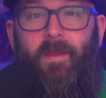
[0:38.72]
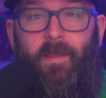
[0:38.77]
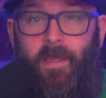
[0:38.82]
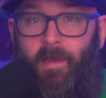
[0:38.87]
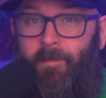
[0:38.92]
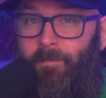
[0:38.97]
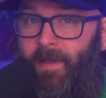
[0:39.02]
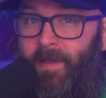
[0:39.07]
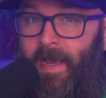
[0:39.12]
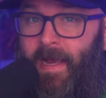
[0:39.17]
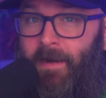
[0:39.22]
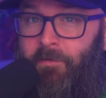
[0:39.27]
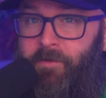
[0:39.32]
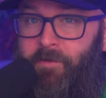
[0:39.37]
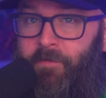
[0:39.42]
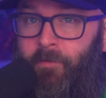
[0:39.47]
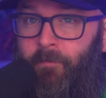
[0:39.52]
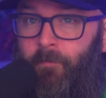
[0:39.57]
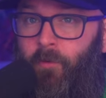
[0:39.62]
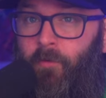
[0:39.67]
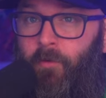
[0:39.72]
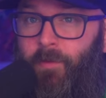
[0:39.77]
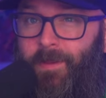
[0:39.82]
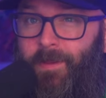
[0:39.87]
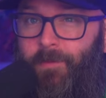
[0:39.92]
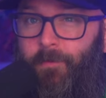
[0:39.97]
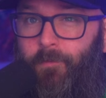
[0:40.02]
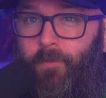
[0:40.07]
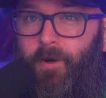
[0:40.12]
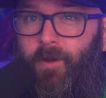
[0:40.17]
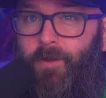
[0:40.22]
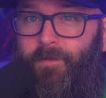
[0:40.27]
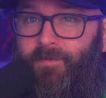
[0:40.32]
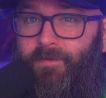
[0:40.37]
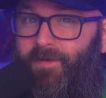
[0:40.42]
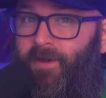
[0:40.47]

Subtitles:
to keep the Irish from ruling the world.